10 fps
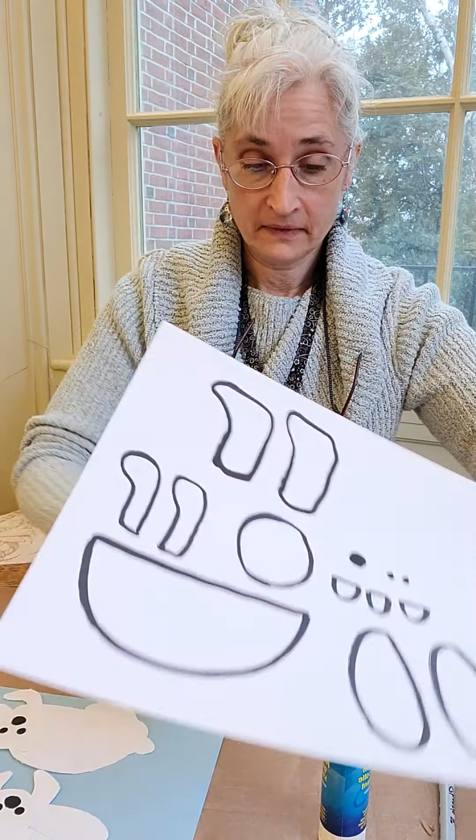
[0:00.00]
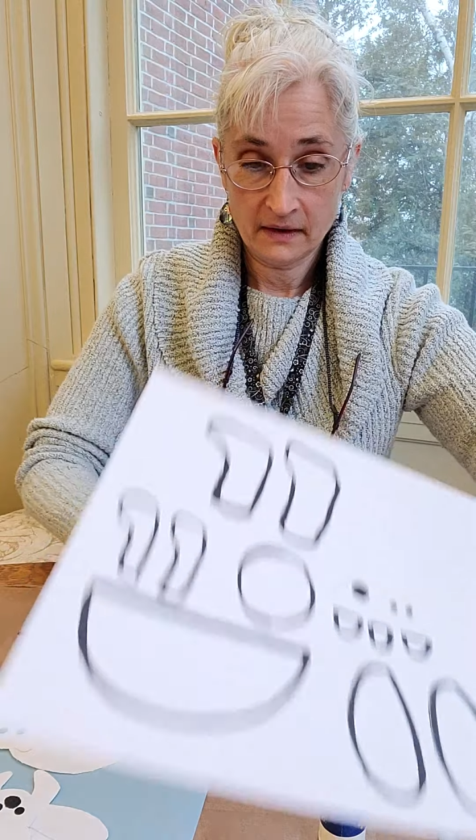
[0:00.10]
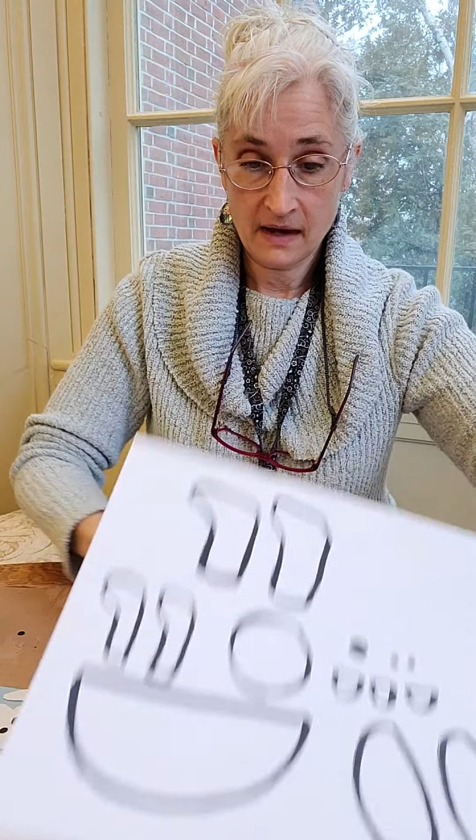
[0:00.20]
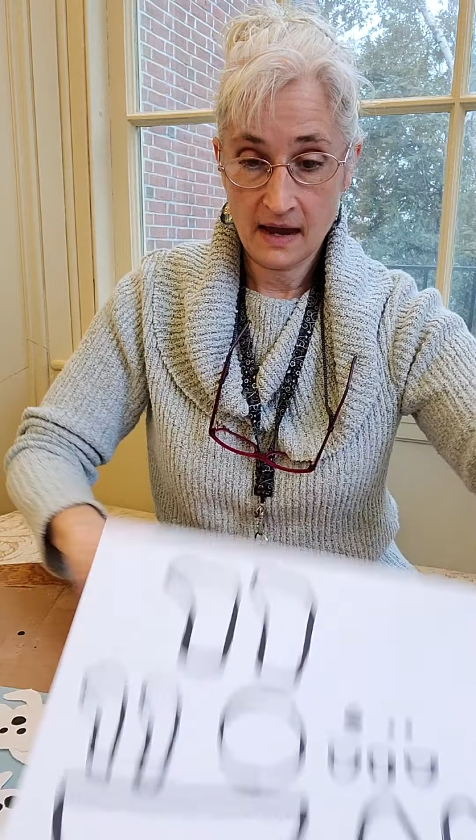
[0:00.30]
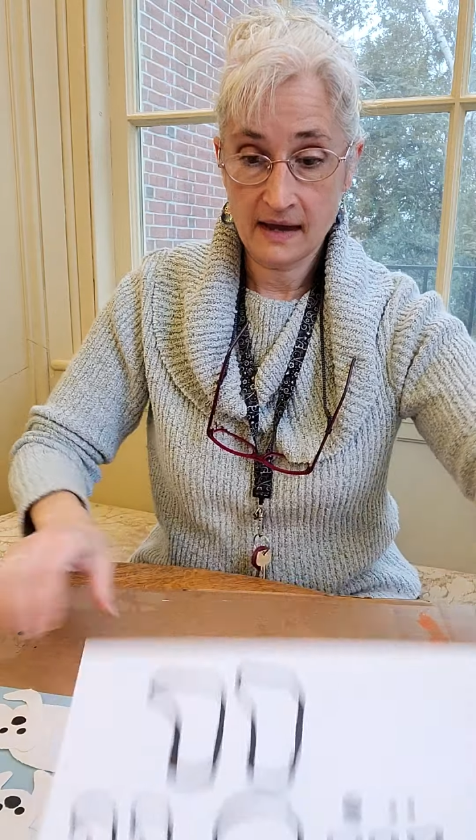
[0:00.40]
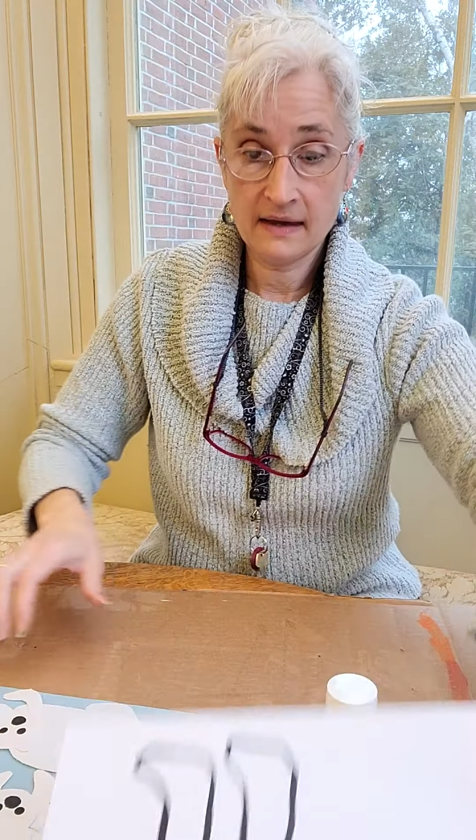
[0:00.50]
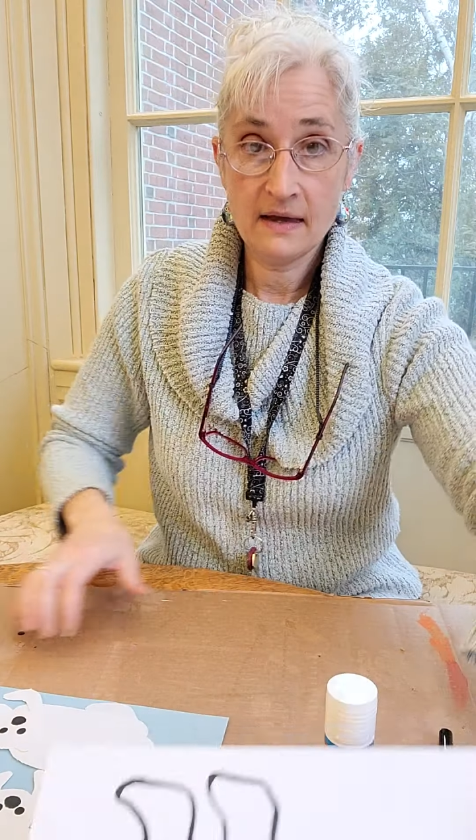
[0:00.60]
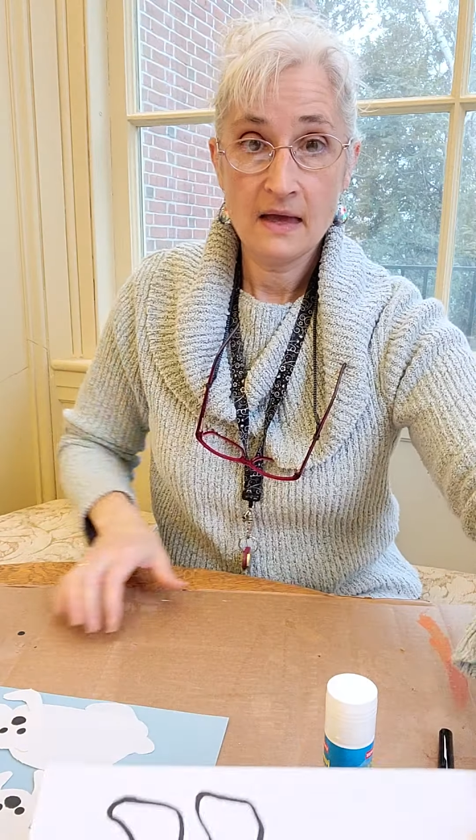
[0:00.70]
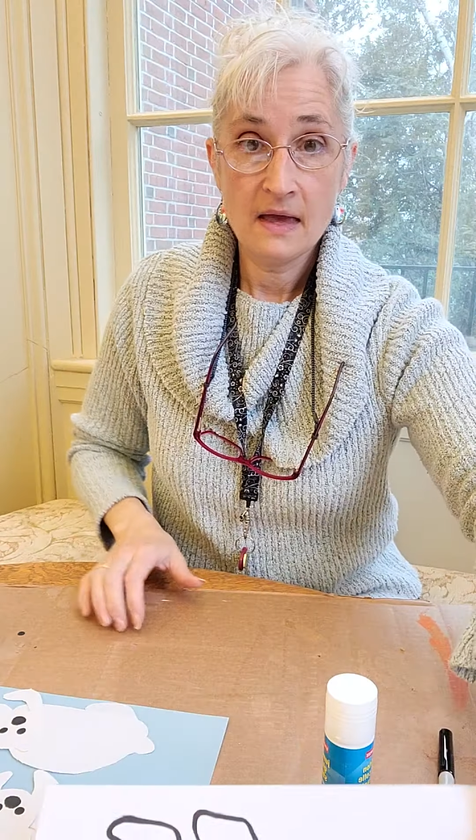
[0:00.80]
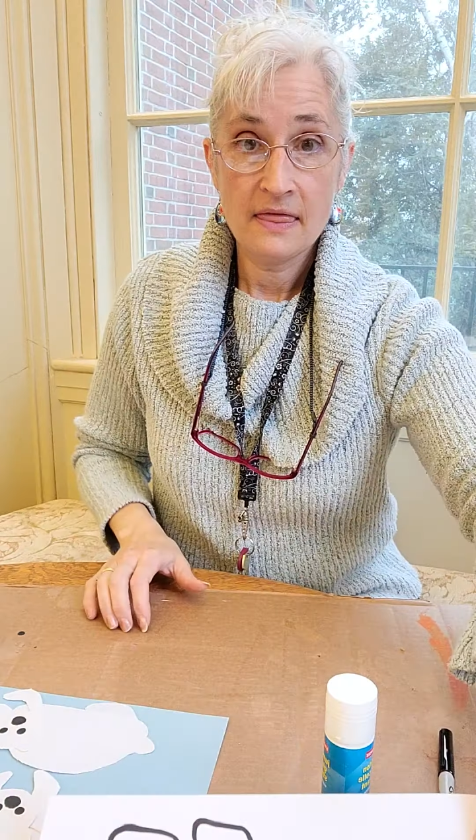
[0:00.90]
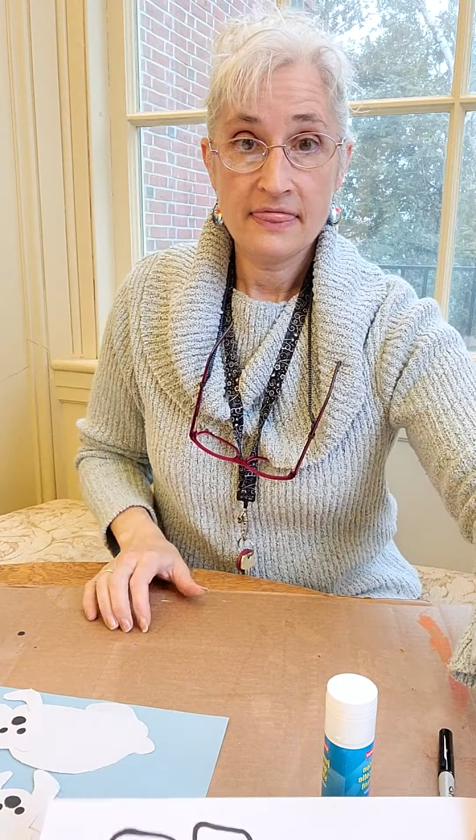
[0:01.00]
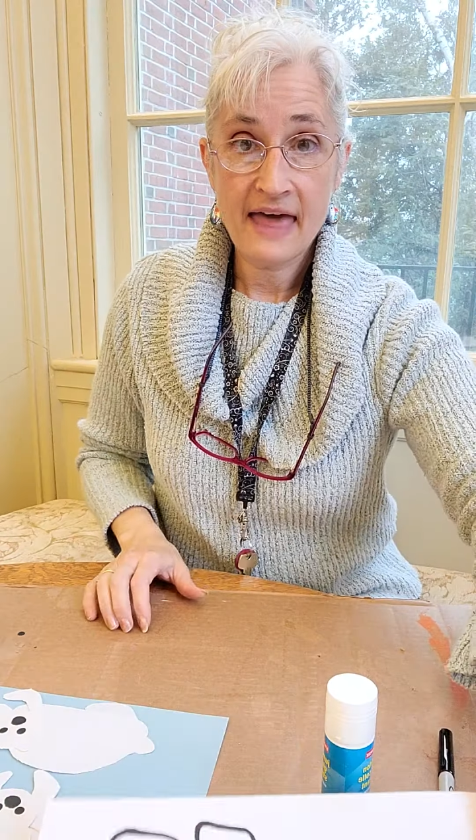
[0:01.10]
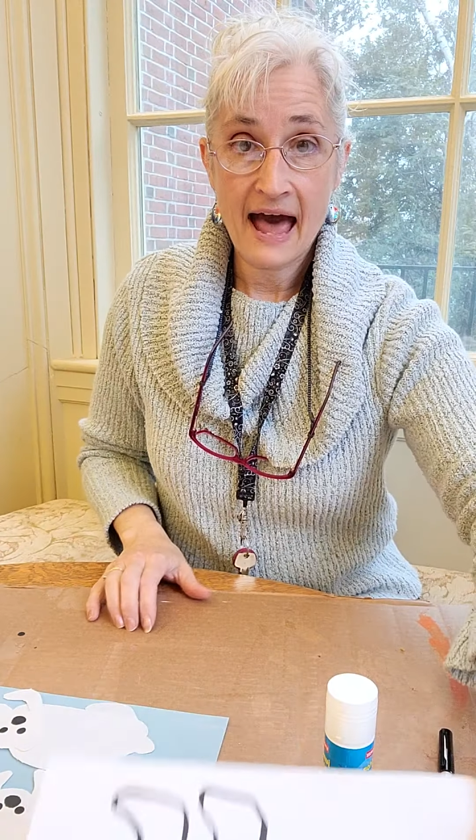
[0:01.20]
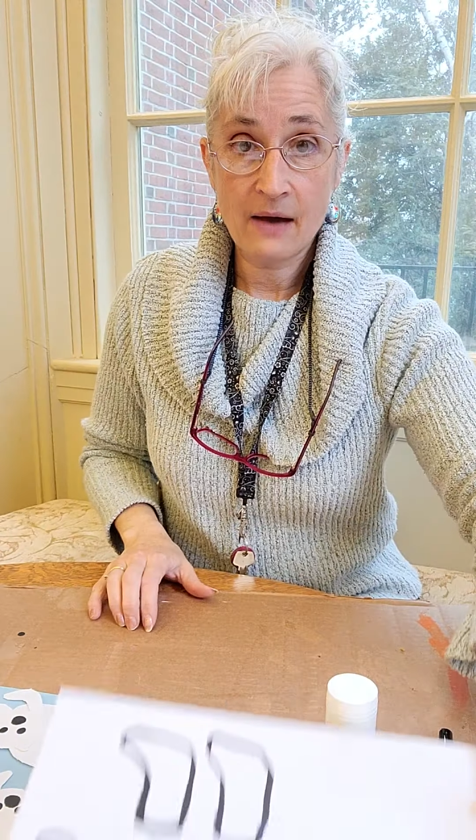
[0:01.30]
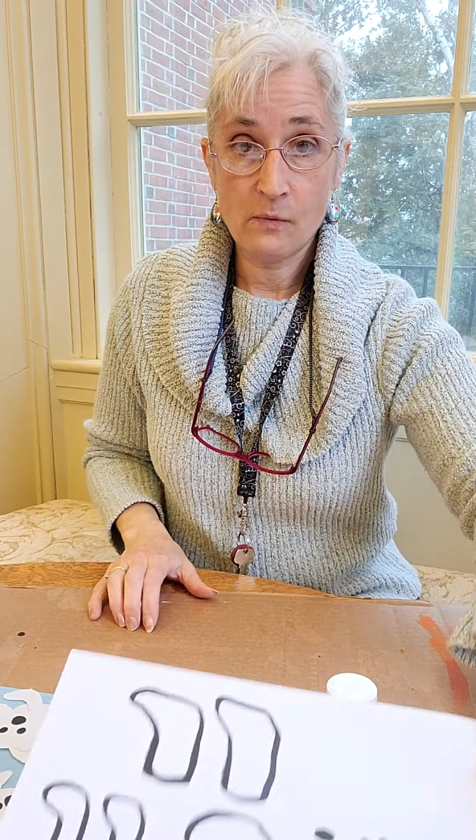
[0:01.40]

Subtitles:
okay, that